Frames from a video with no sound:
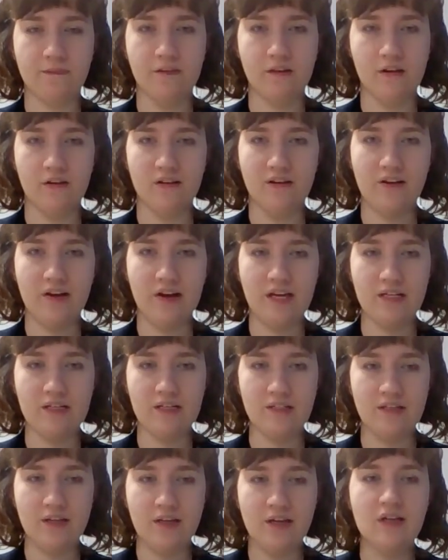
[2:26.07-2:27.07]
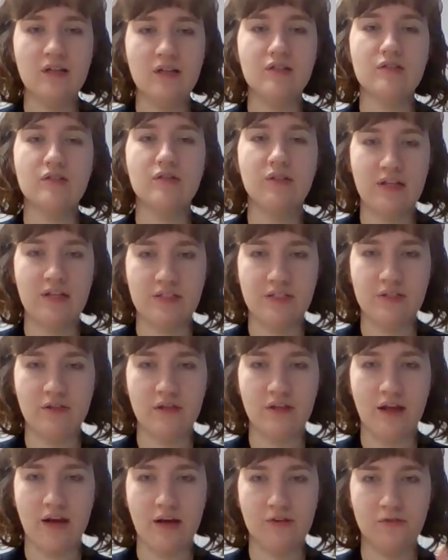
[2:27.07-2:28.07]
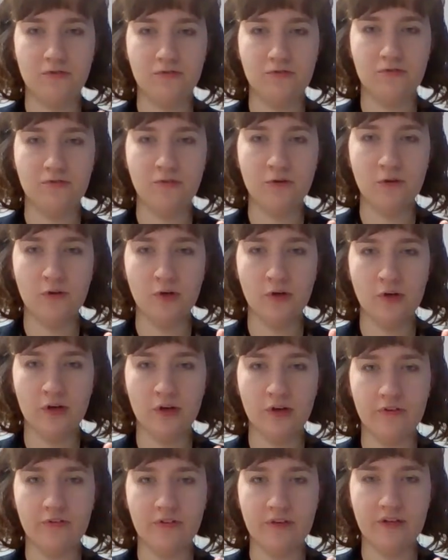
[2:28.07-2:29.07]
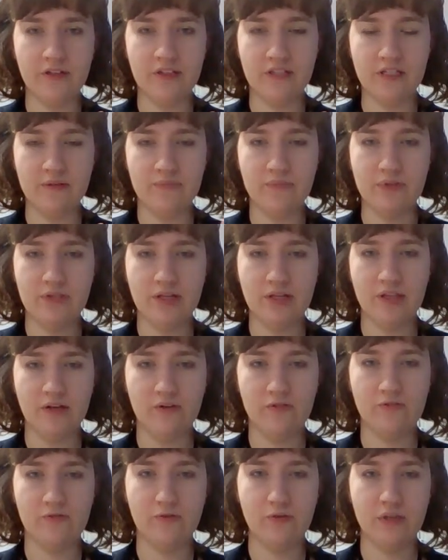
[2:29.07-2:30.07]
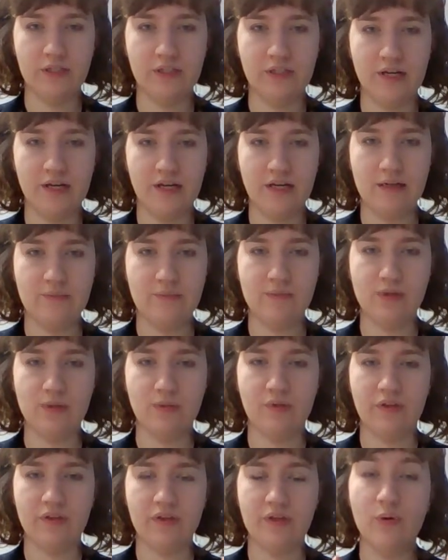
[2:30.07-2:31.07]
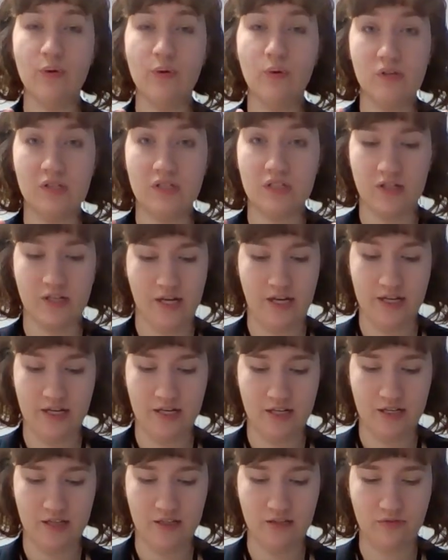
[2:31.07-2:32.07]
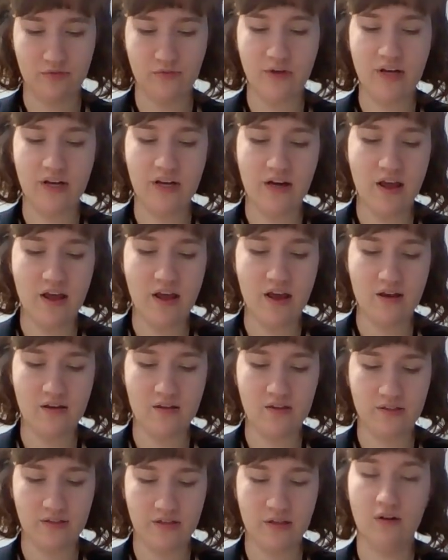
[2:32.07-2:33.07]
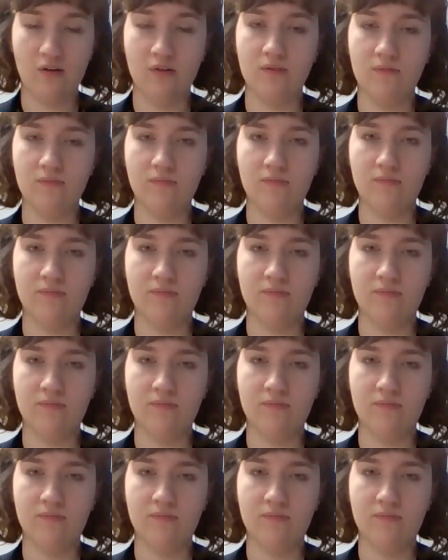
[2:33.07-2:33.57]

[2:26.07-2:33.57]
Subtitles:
All right, so let's do that. 4 fingertips and then 4 times with your whole entire hand. Ready, go.